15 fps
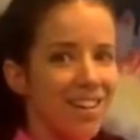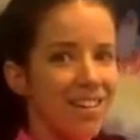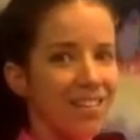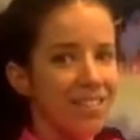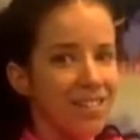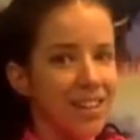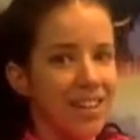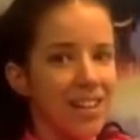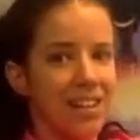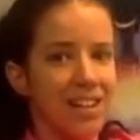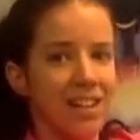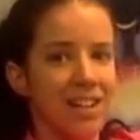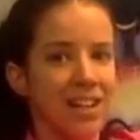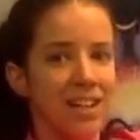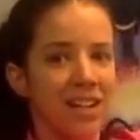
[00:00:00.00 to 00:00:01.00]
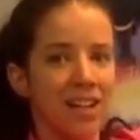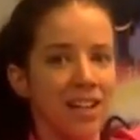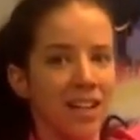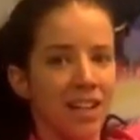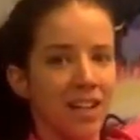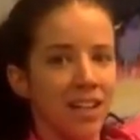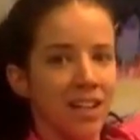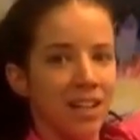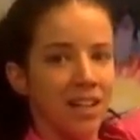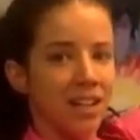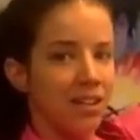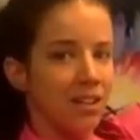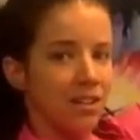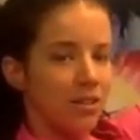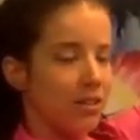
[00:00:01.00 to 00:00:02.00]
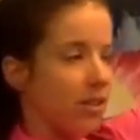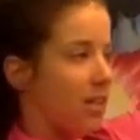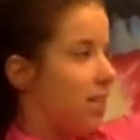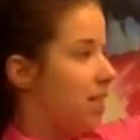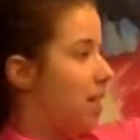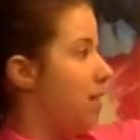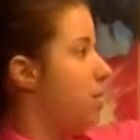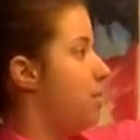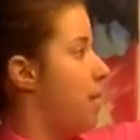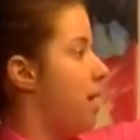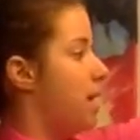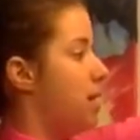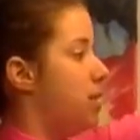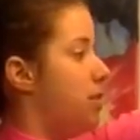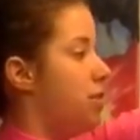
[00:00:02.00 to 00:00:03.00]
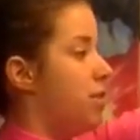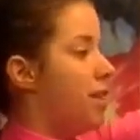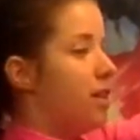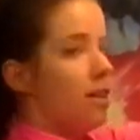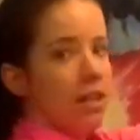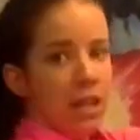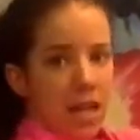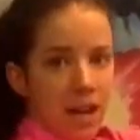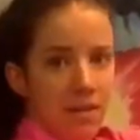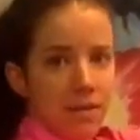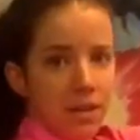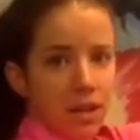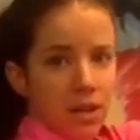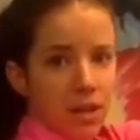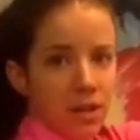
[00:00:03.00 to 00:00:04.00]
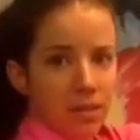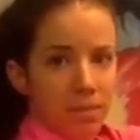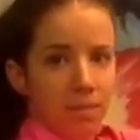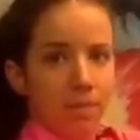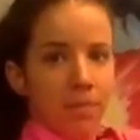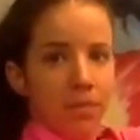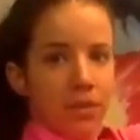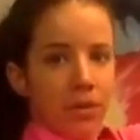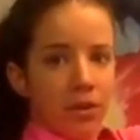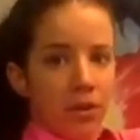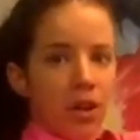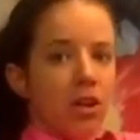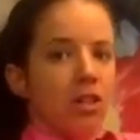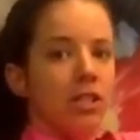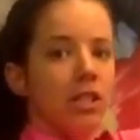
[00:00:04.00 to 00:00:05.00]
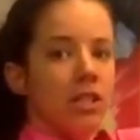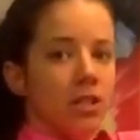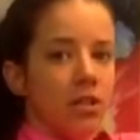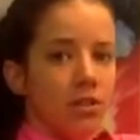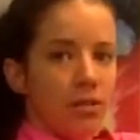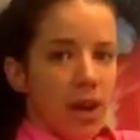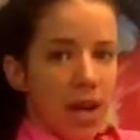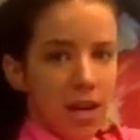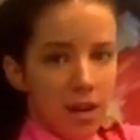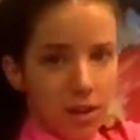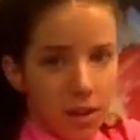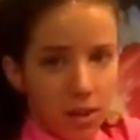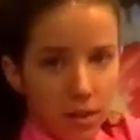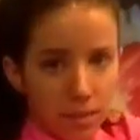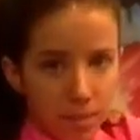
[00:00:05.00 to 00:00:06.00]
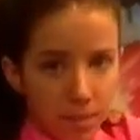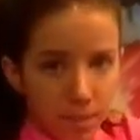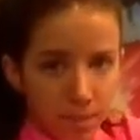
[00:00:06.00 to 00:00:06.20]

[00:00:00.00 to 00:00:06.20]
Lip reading: over on the side of your body so that your left arm crosses your right arm.